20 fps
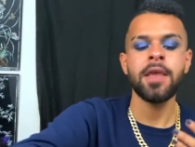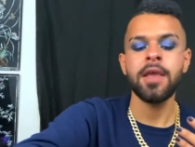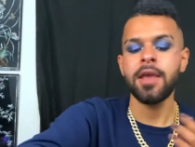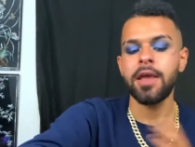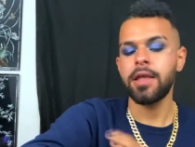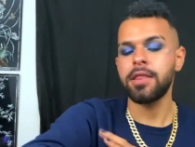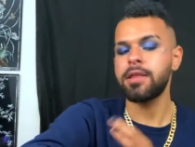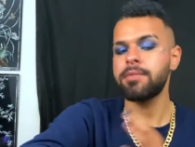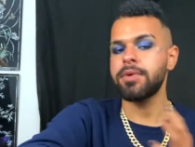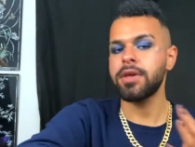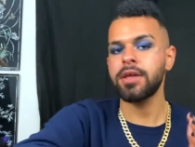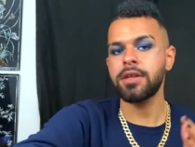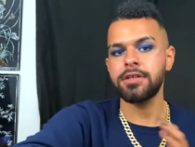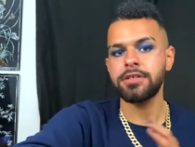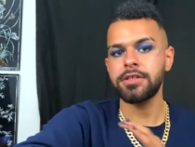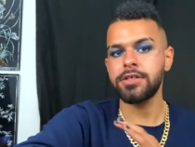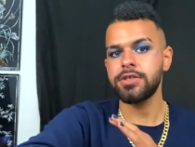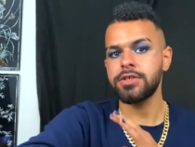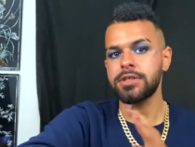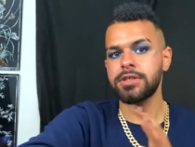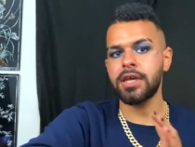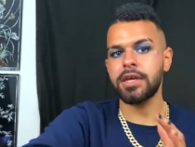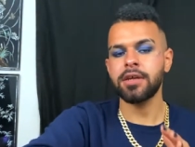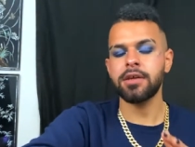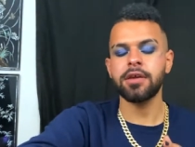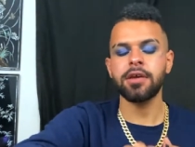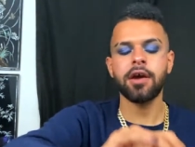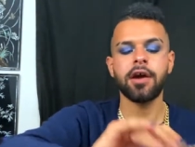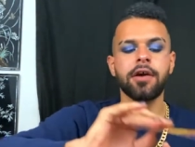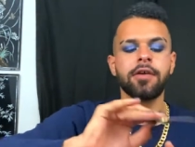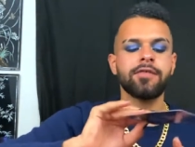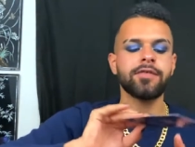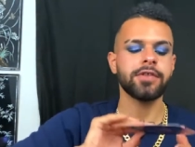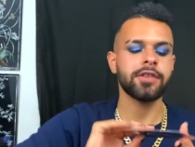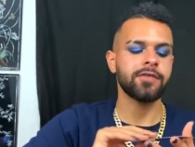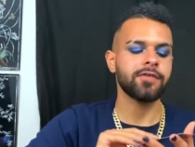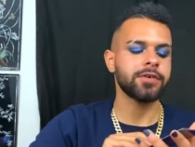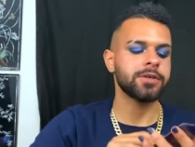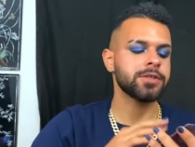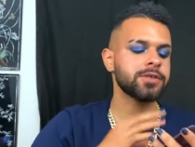And then we get into your second card for
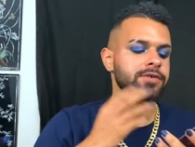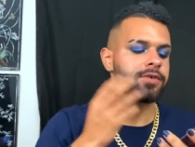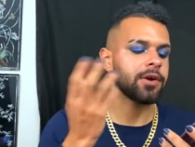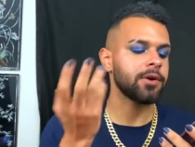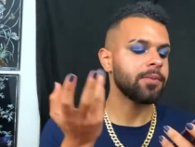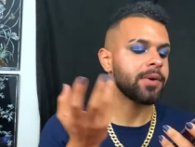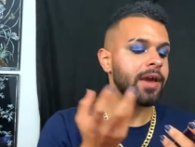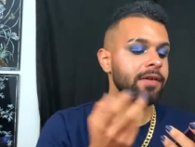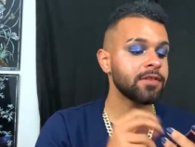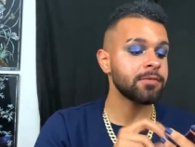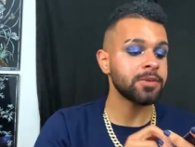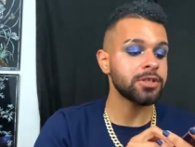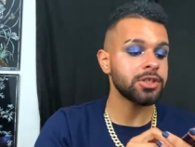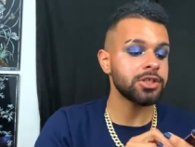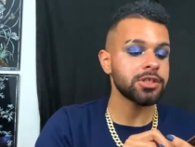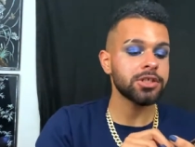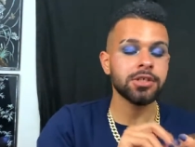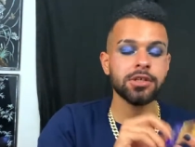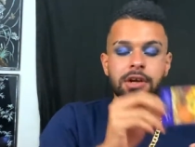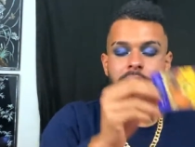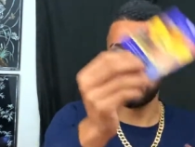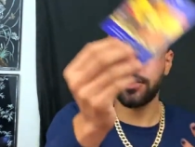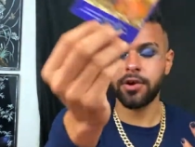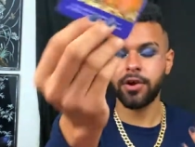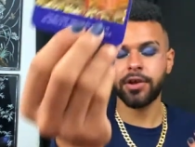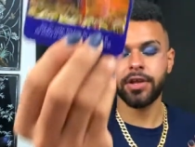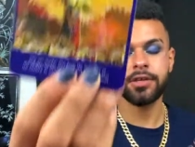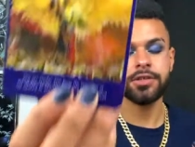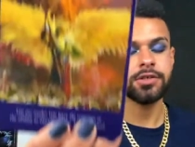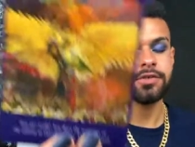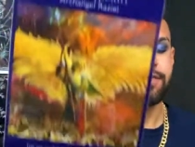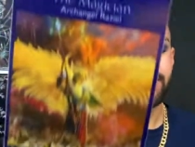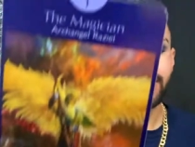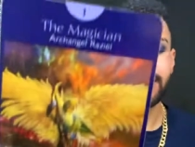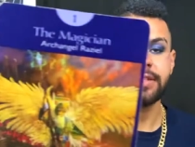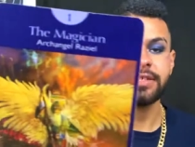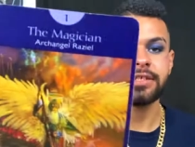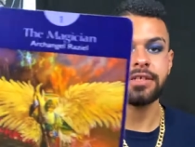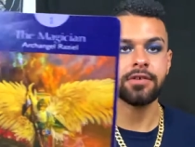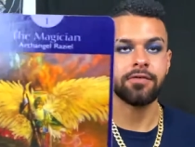the first row. We have the Magician card, Archangel
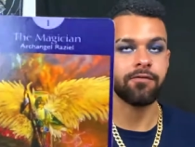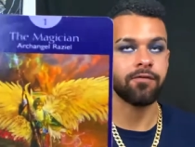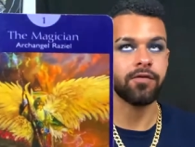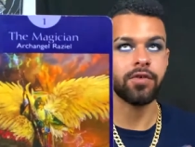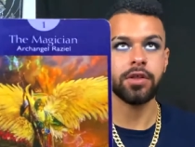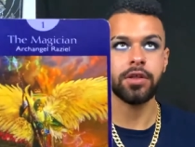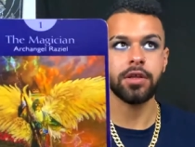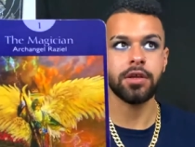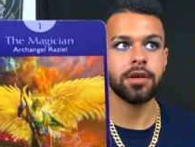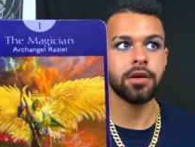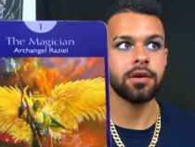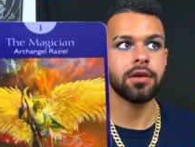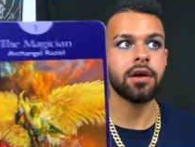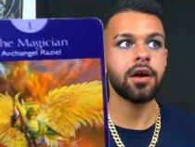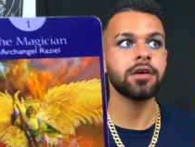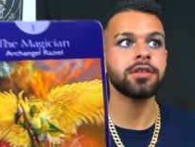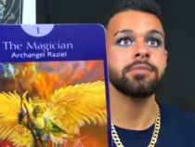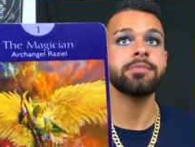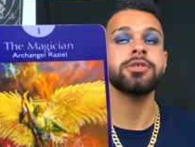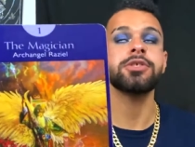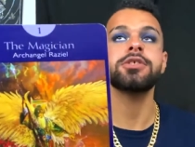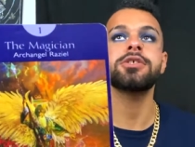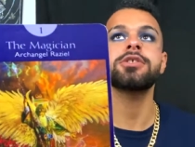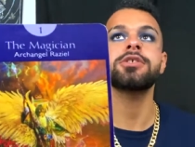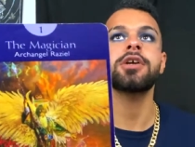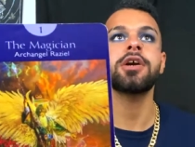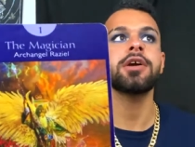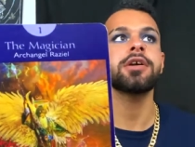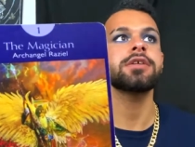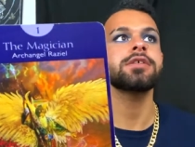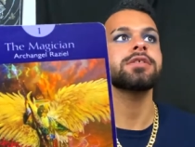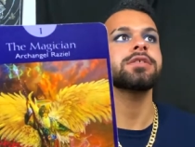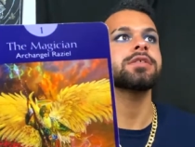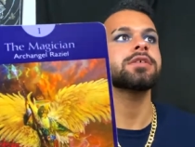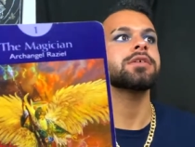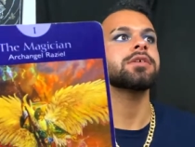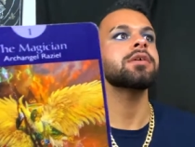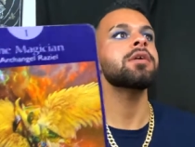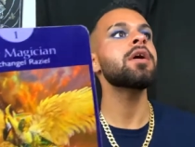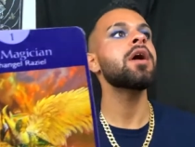Raziel, really good card. The Magician card is
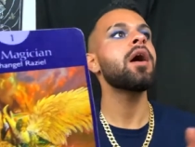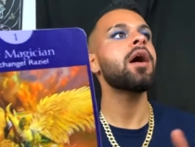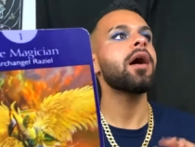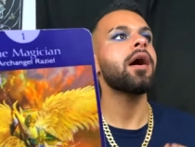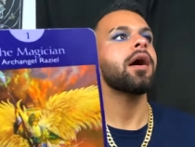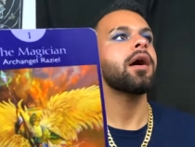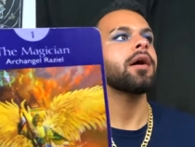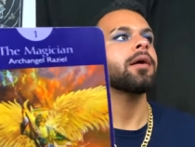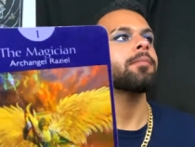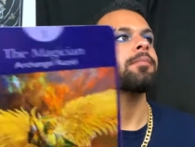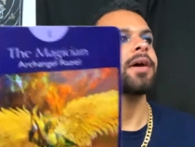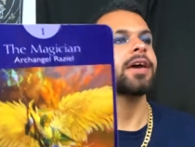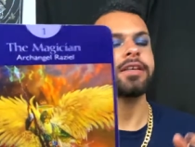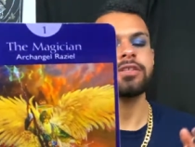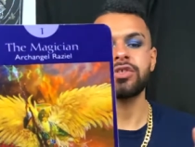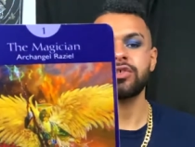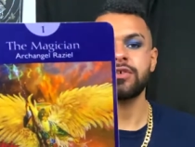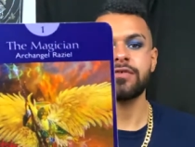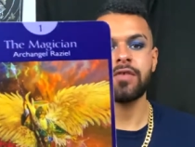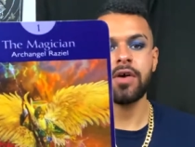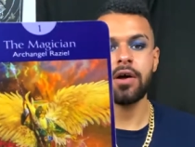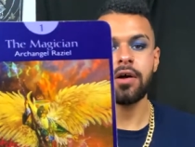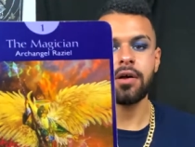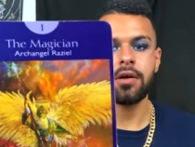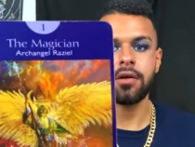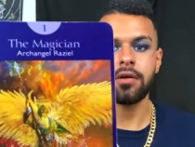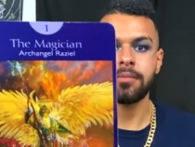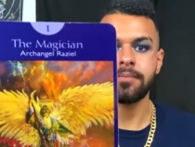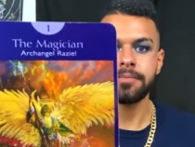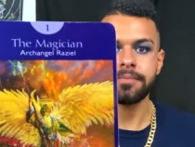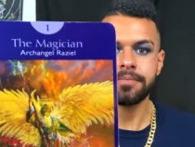the master of all